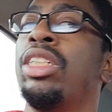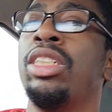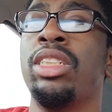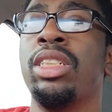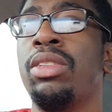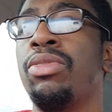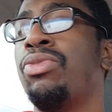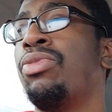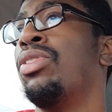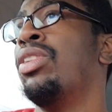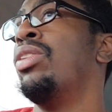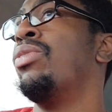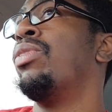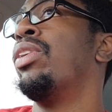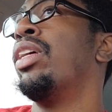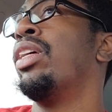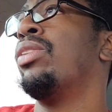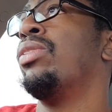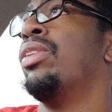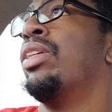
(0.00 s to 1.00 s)
this up front
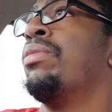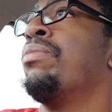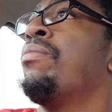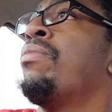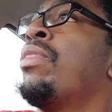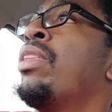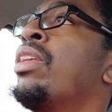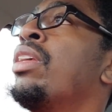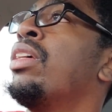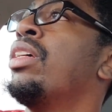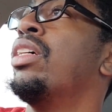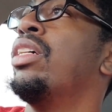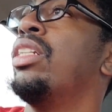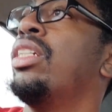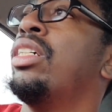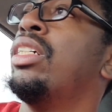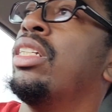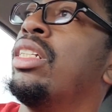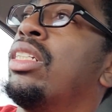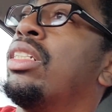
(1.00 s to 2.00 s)
right quick, and
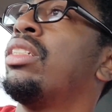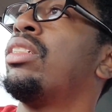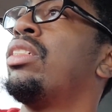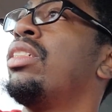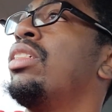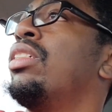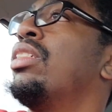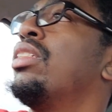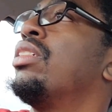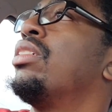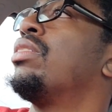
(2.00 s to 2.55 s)
then let